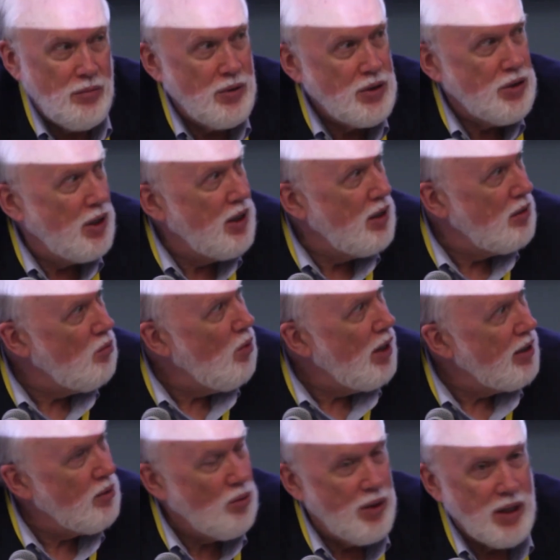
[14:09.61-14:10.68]
which I had
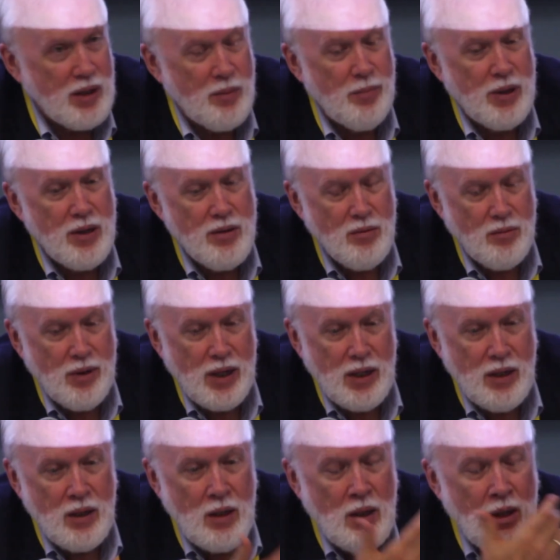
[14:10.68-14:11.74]
wide awake, by the way.